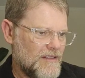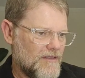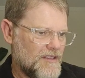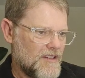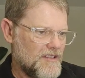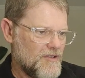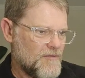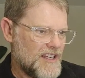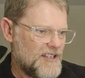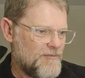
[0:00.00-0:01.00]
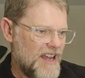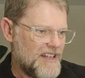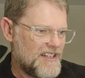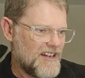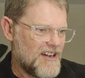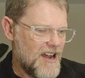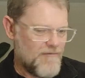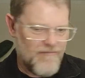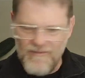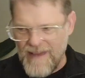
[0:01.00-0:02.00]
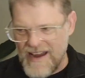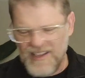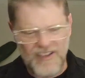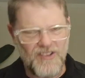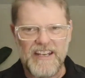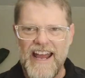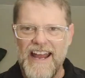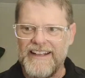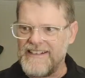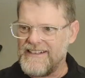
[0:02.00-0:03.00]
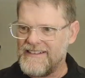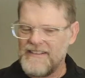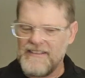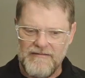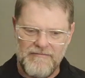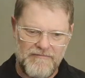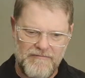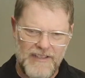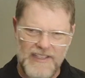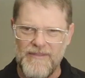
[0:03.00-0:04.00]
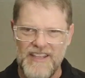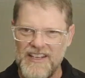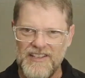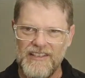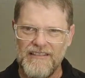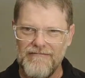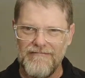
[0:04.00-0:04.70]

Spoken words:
What do I do in my spare time? Mate, you're looking at it. Some of this.